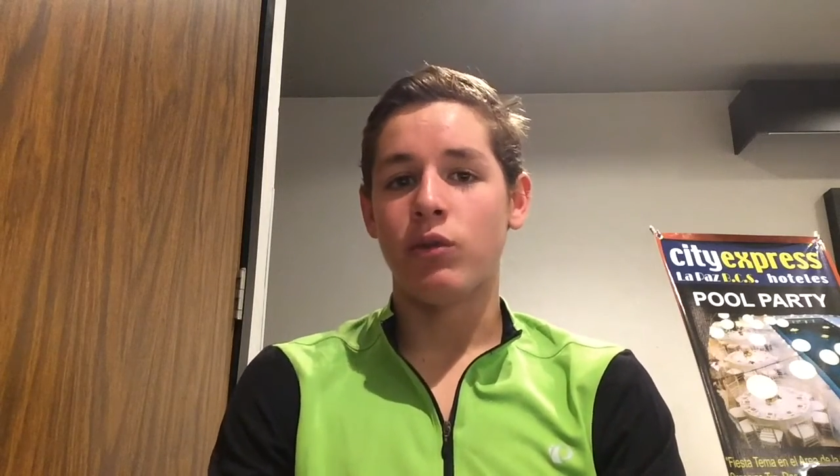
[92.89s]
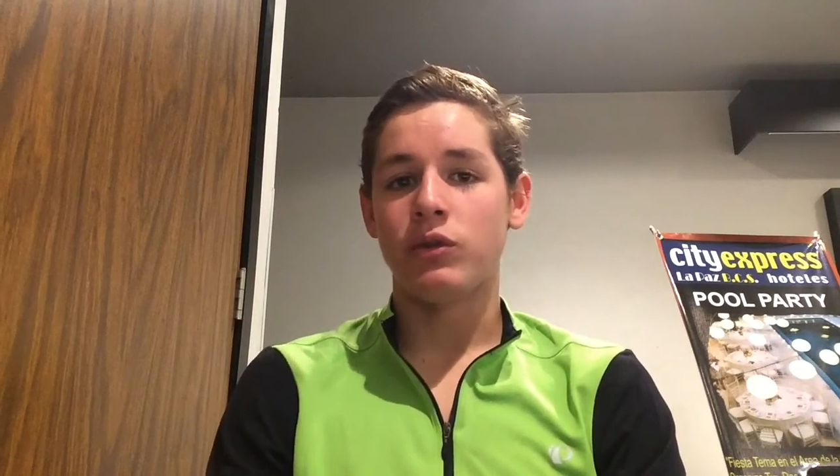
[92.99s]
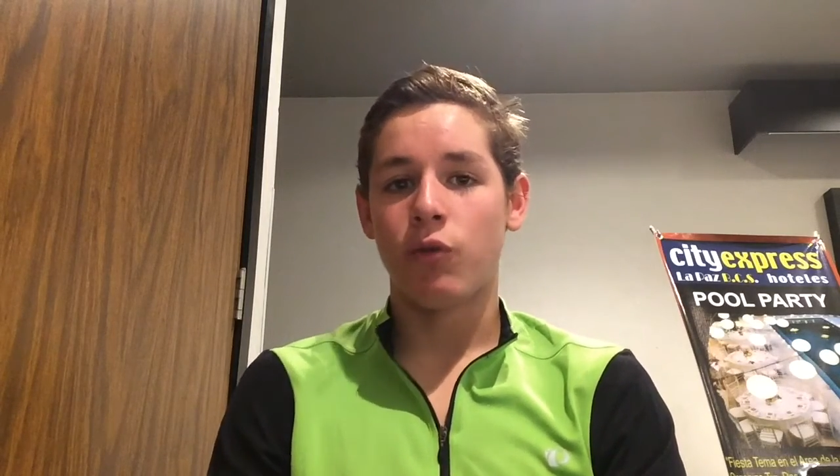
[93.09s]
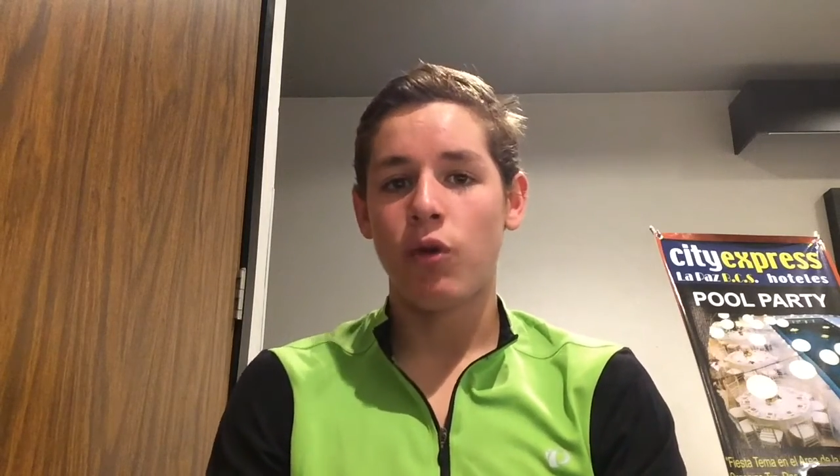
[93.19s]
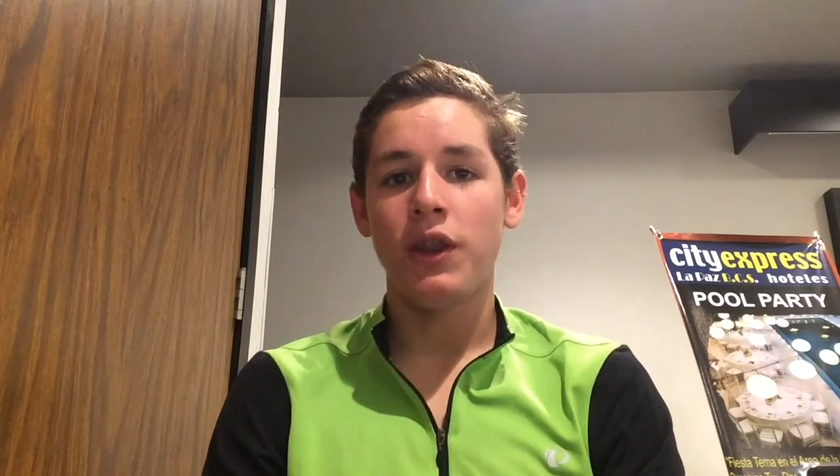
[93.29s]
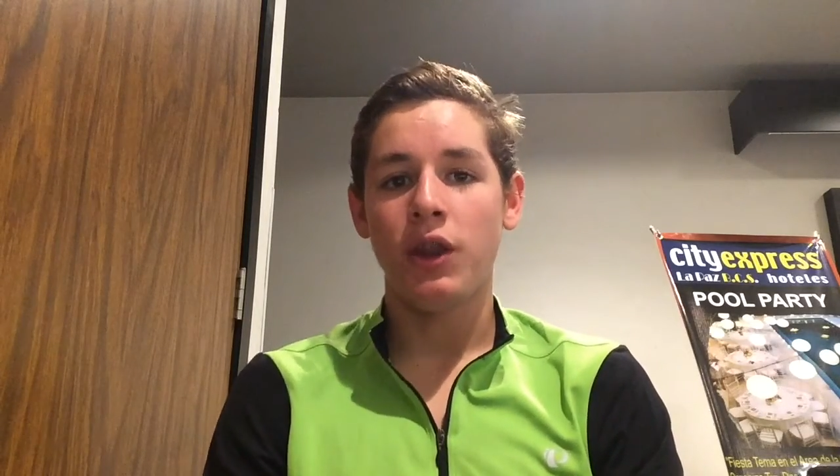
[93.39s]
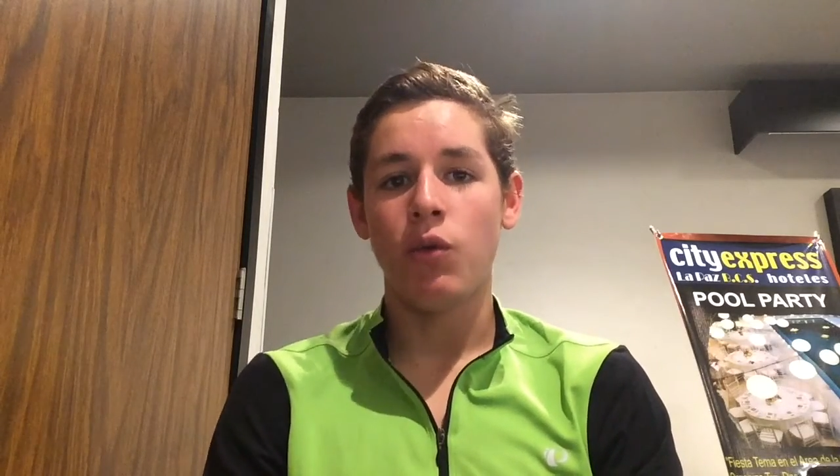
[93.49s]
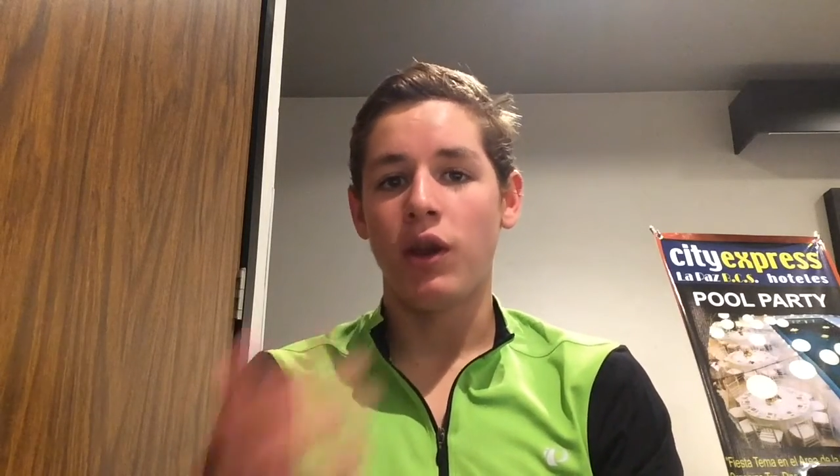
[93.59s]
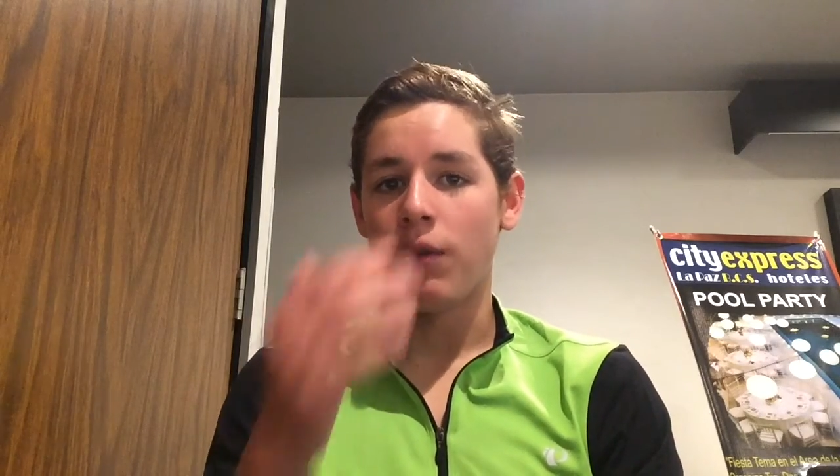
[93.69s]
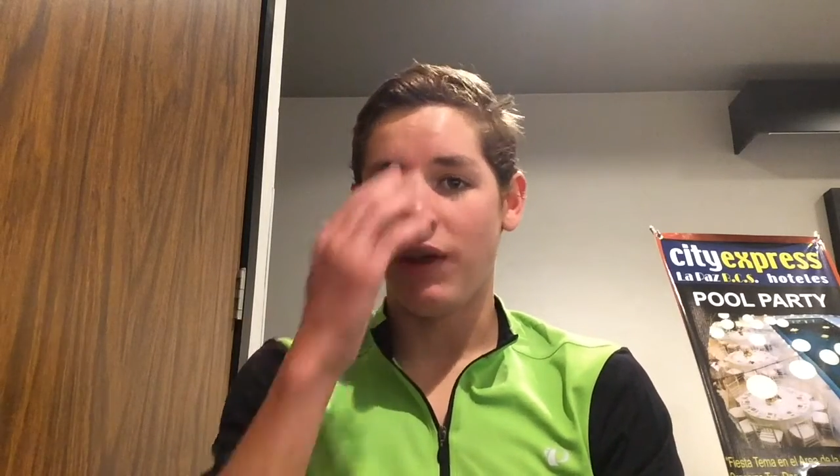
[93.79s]
was for the
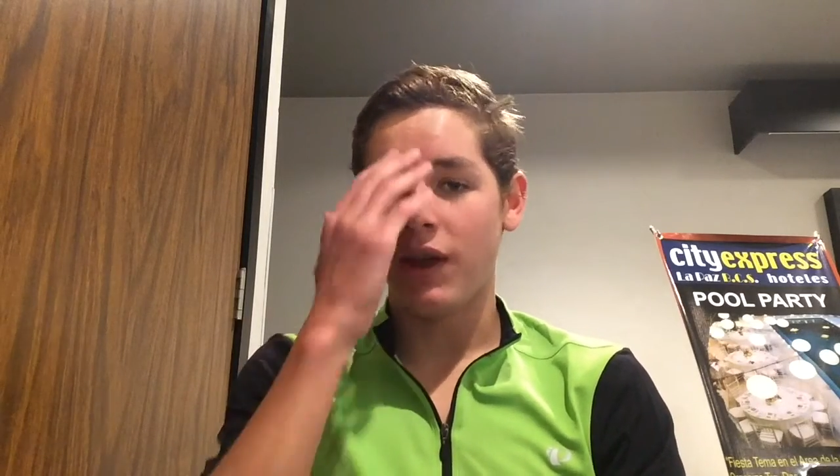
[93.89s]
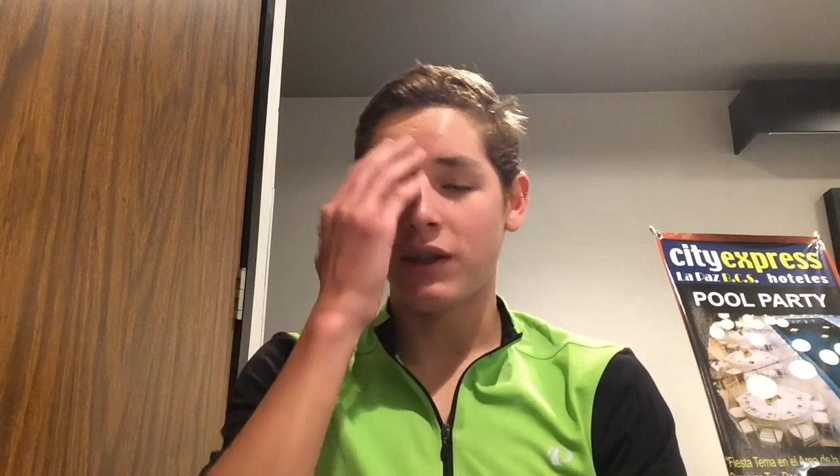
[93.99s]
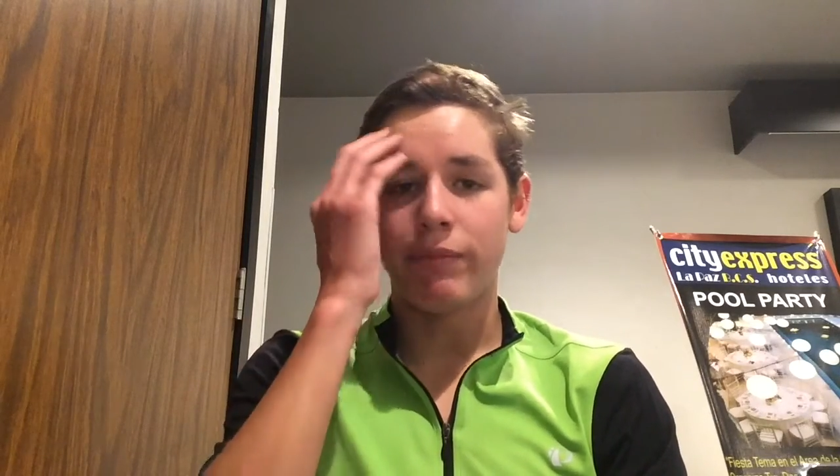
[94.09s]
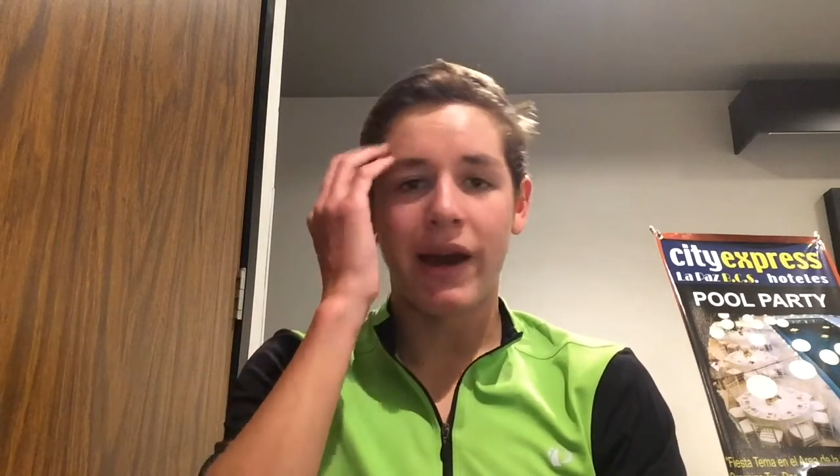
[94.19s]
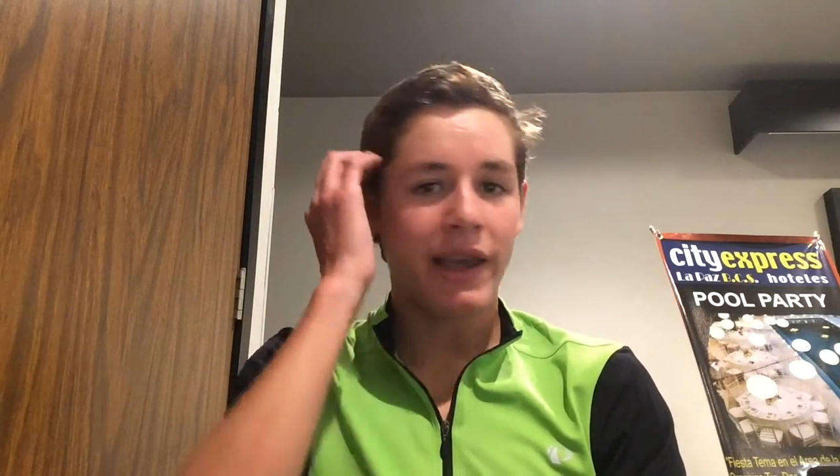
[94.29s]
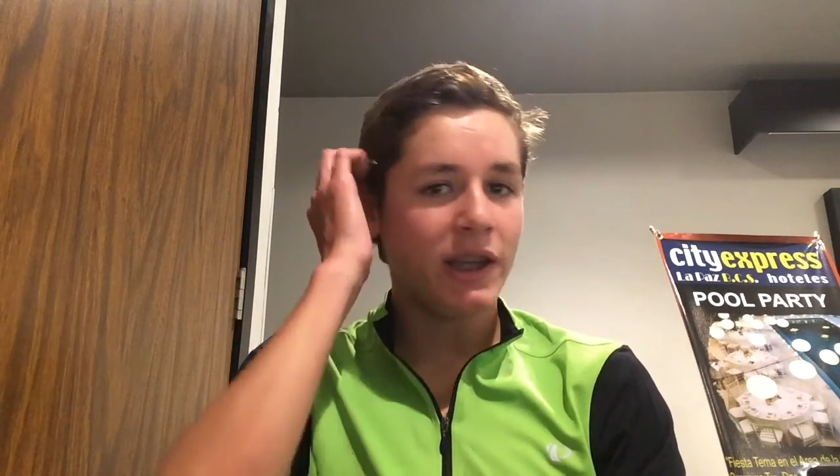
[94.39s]
Union because by